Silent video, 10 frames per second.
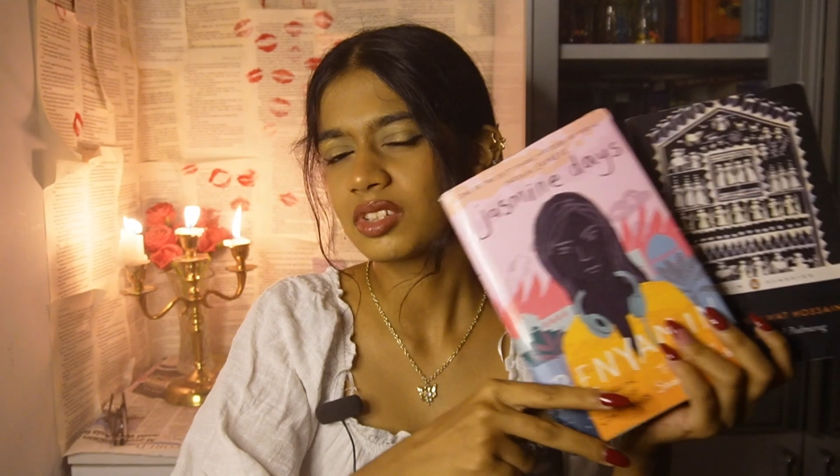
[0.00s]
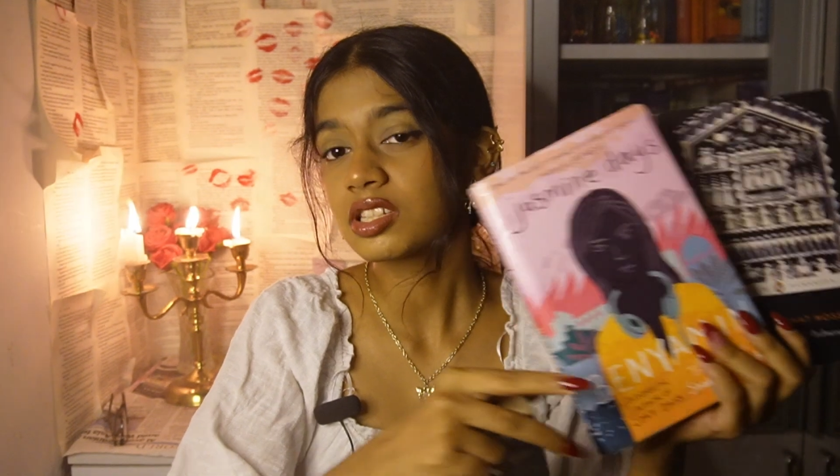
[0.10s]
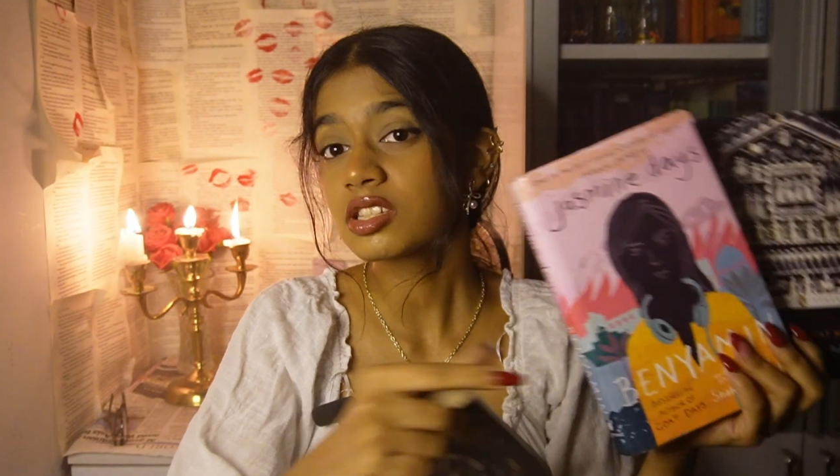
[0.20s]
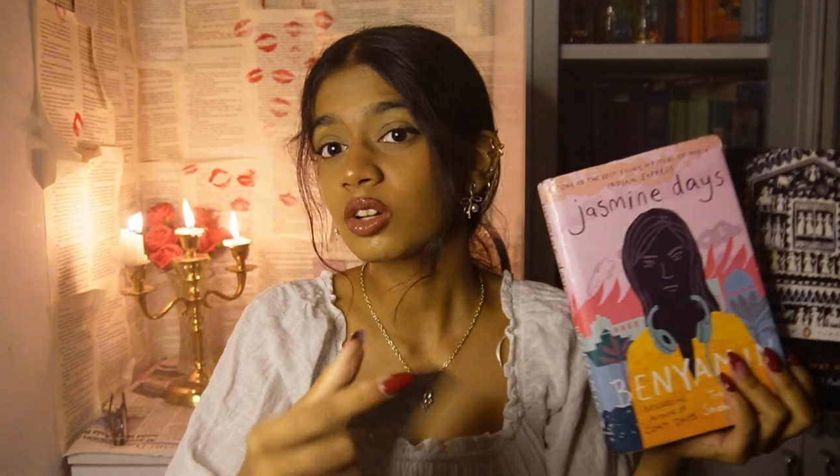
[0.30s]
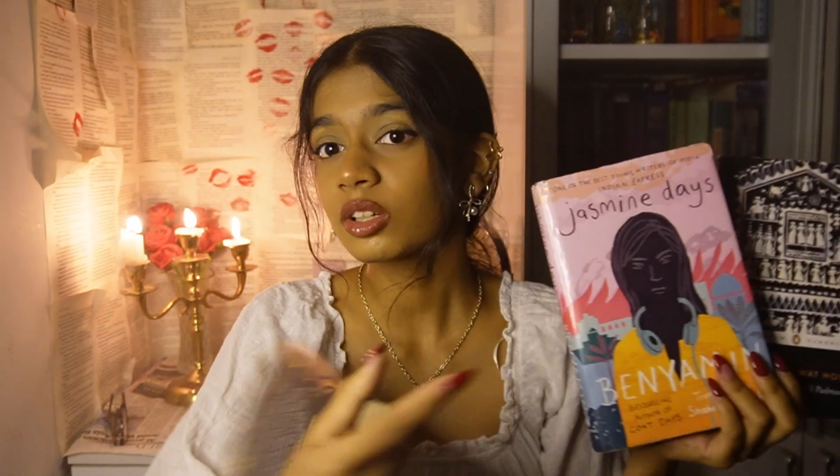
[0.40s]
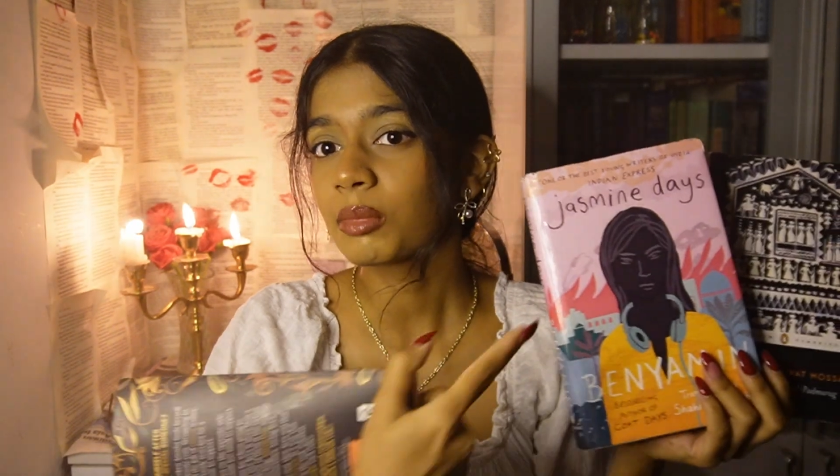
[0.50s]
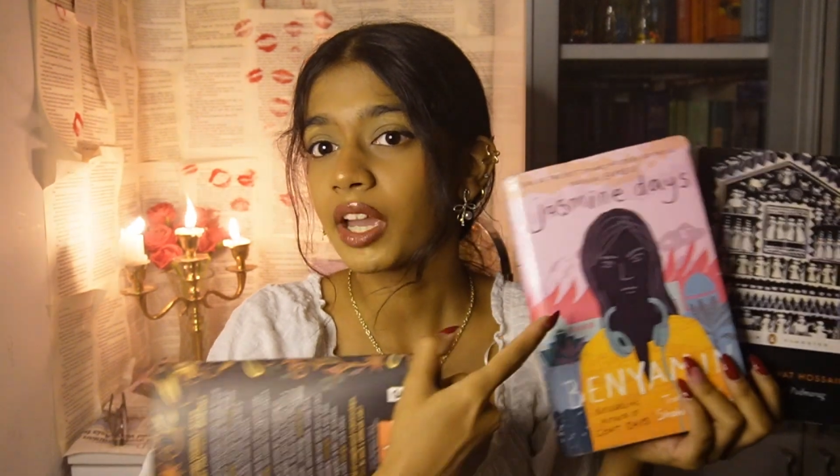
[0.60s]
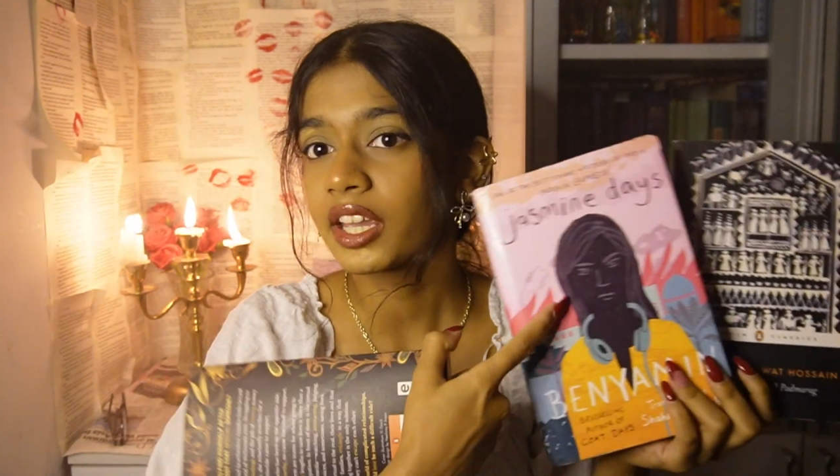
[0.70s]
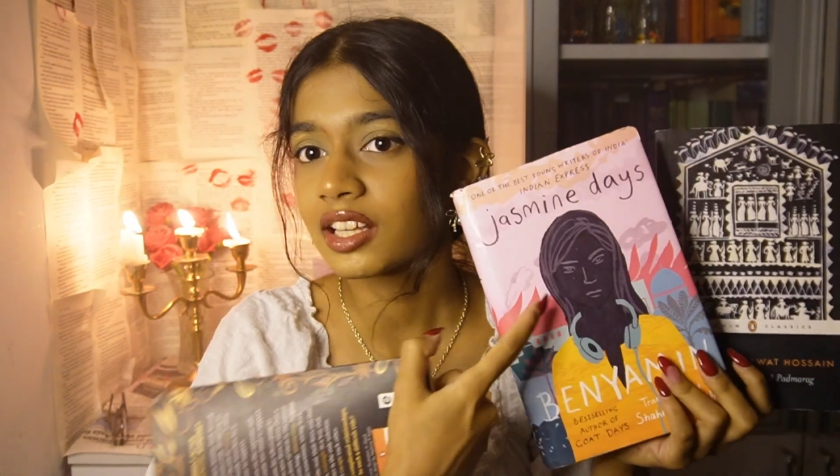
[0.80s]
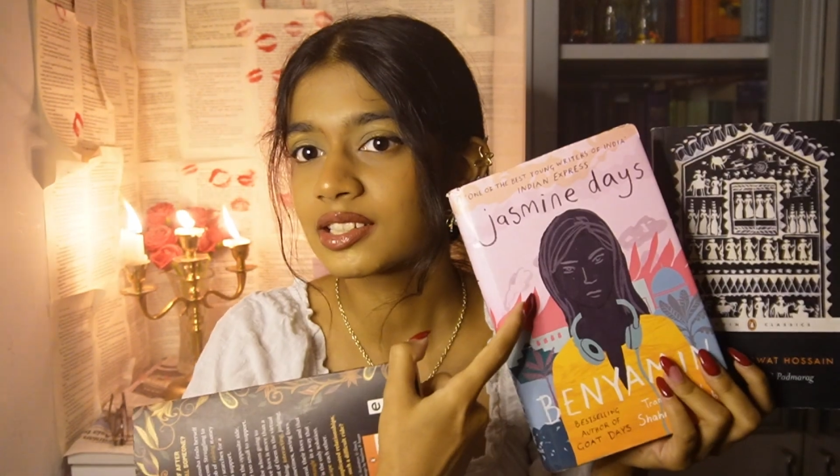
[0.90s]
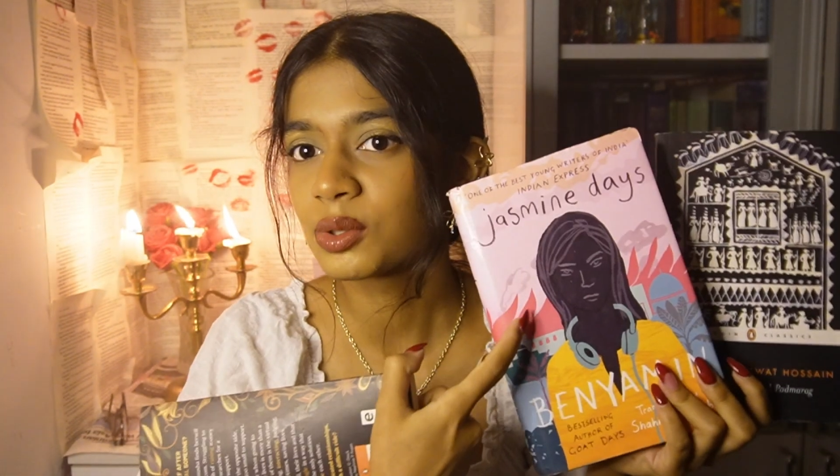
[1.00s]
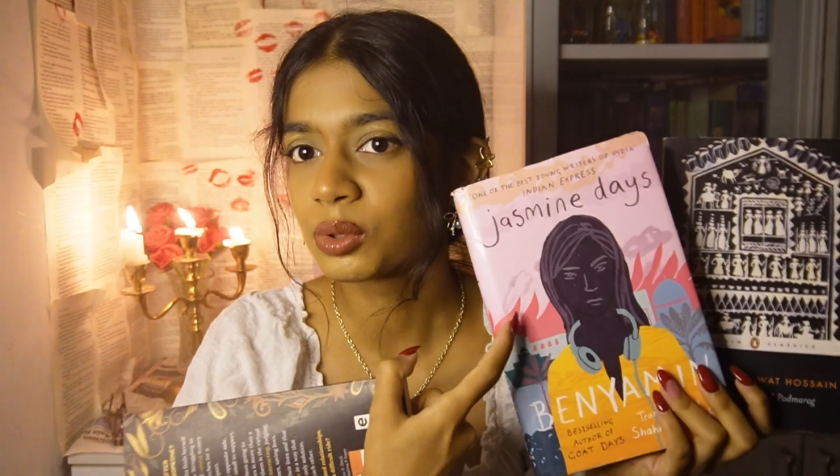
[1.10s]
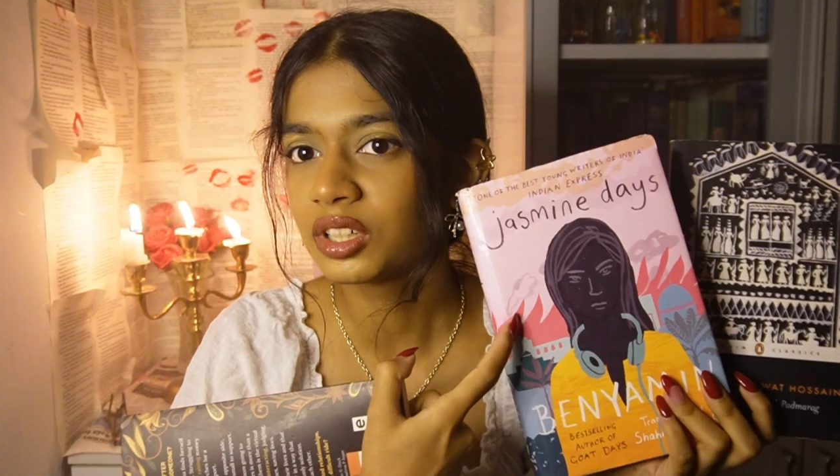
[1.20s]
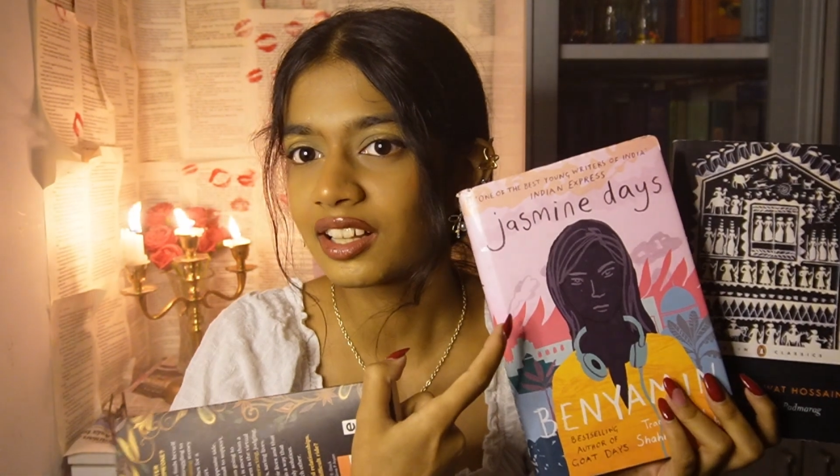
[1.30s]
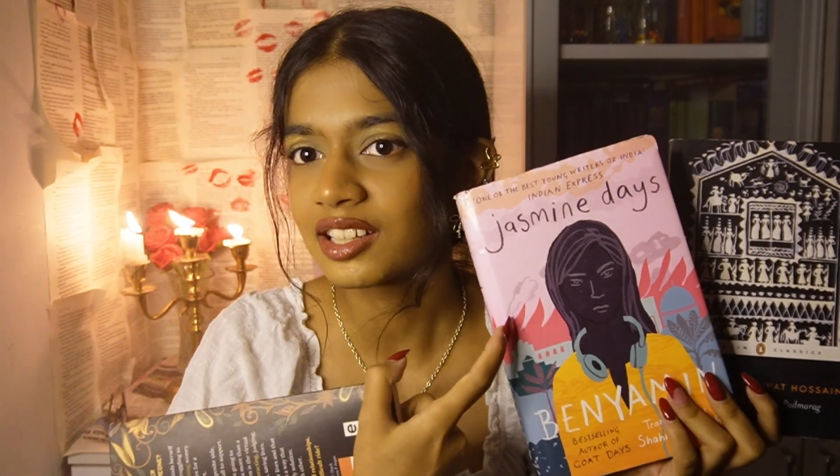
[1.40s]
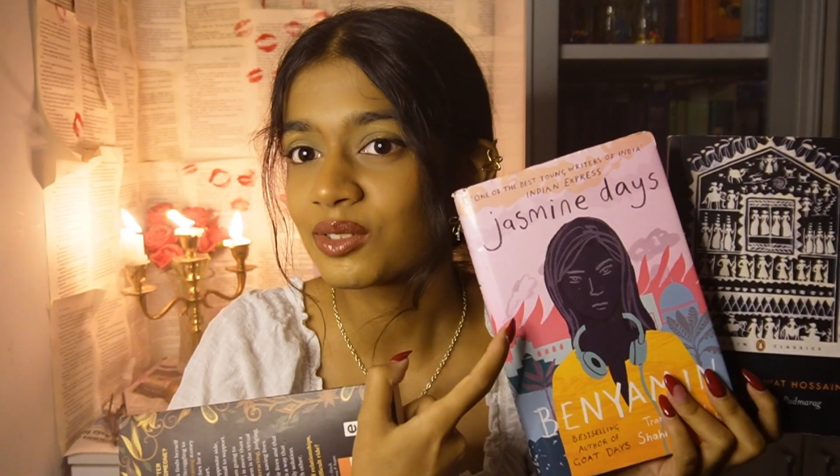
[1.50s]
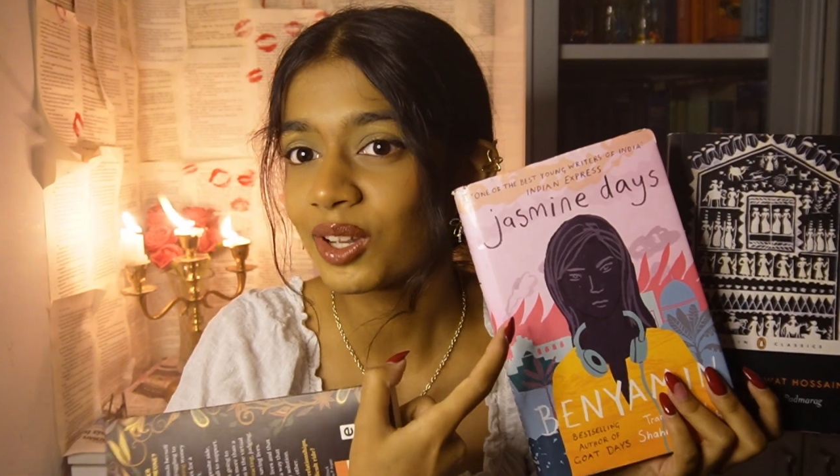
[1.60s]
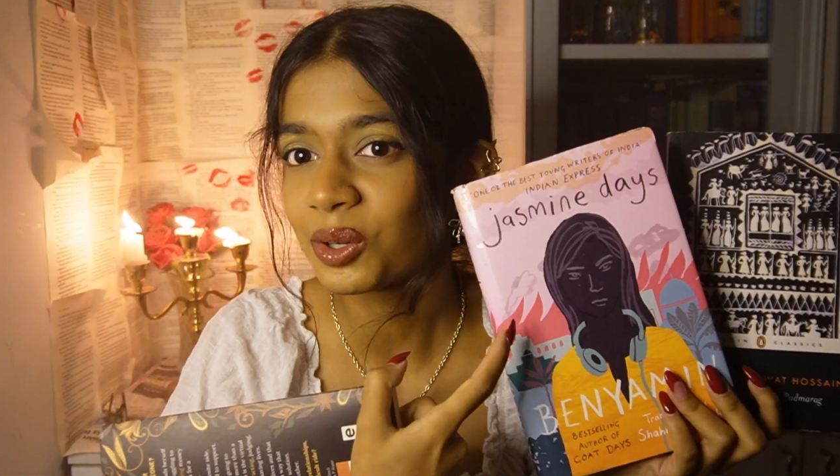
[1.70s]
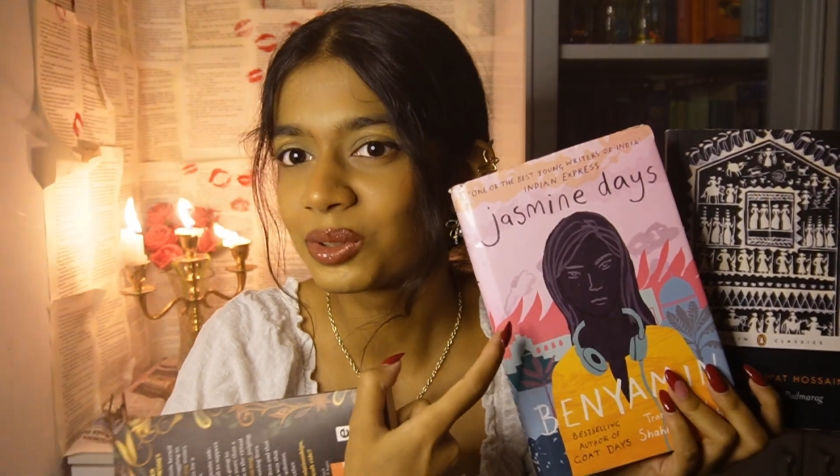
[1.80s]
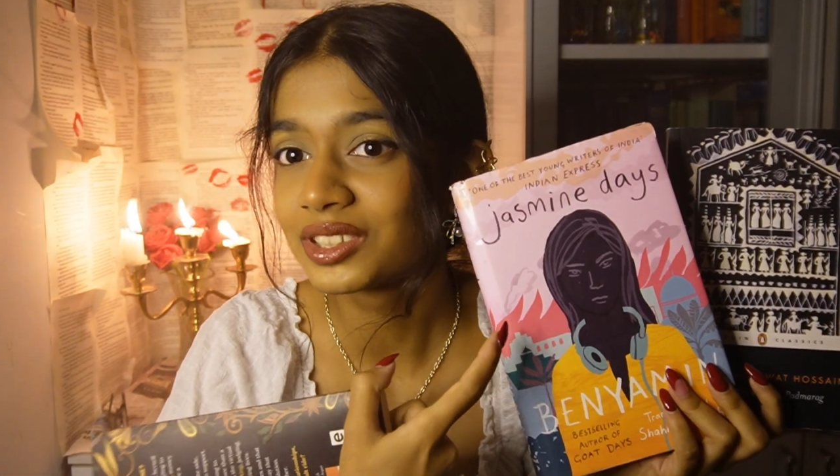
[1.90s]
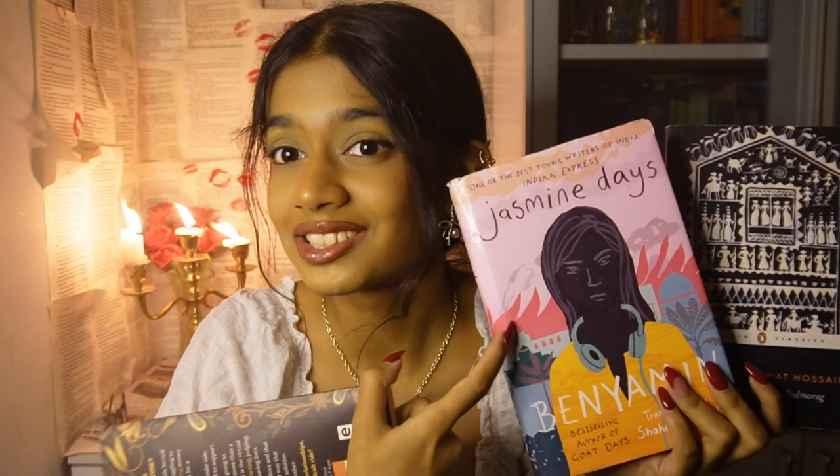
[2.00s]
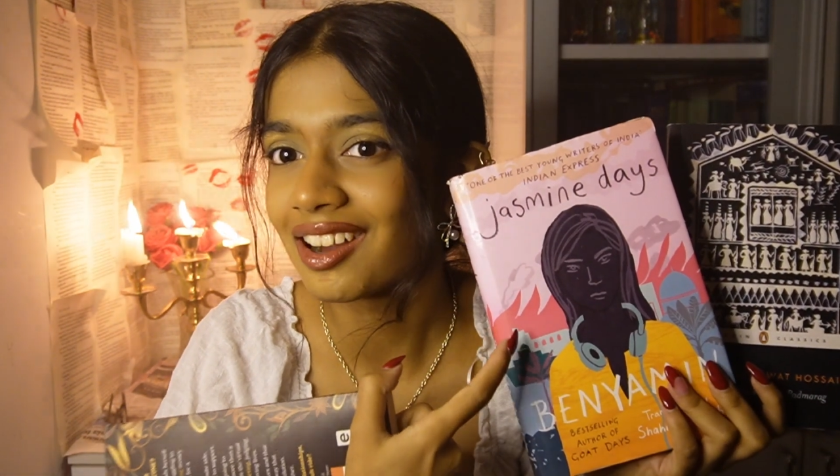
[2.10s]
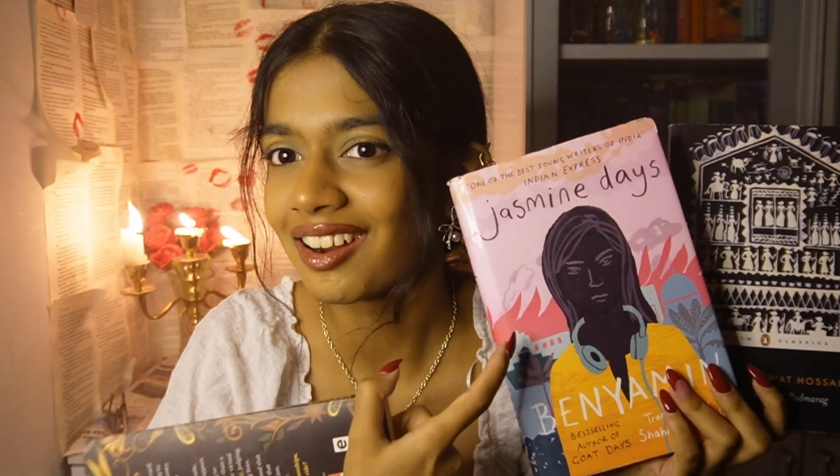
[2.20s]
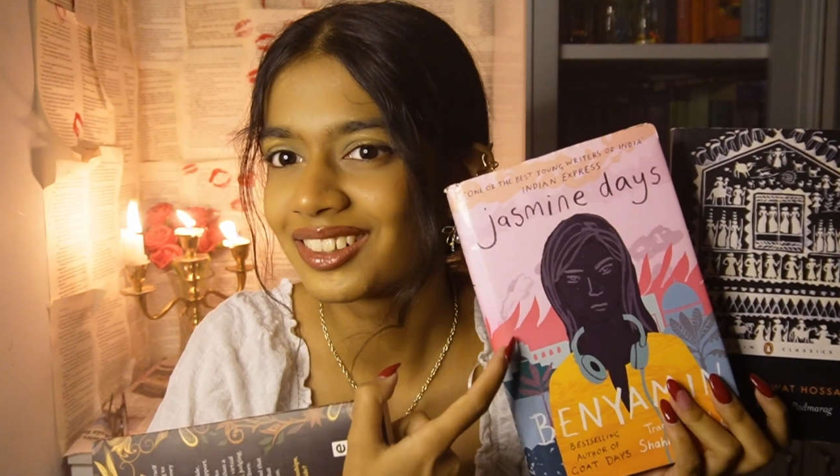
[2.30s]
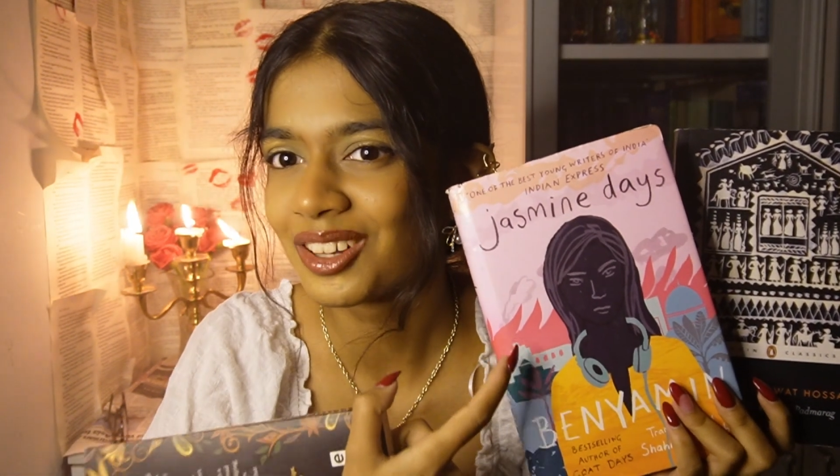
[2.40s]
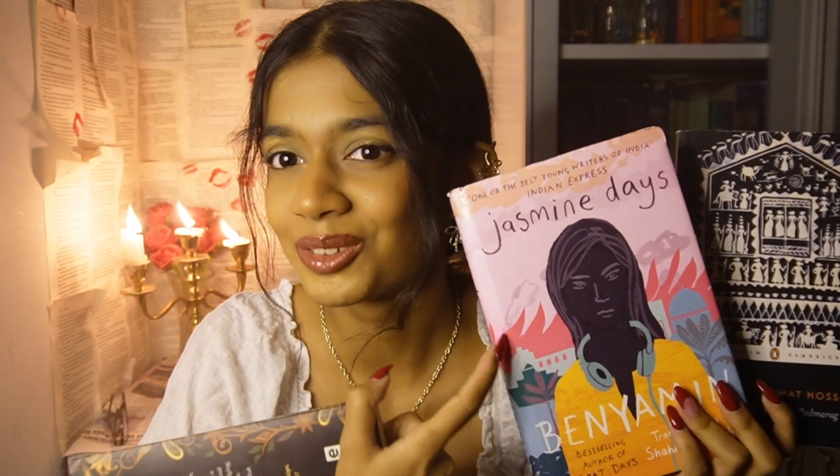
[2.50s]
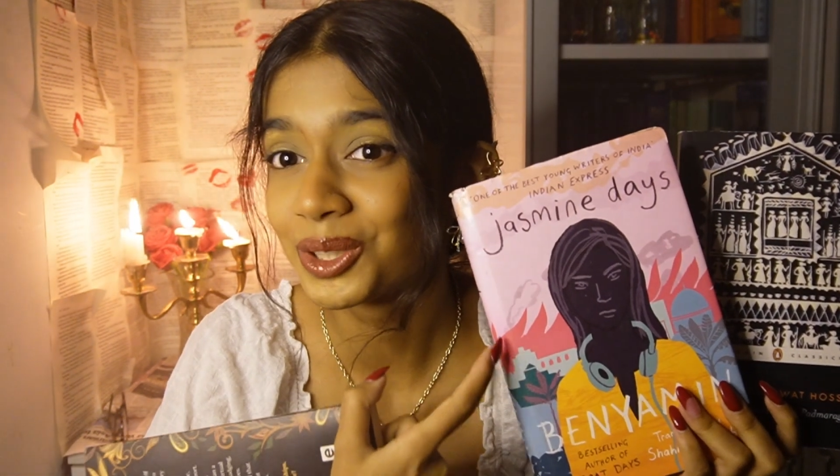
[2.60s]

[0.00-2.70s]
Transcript: This is not mine, I stole it, that's why it's hardcover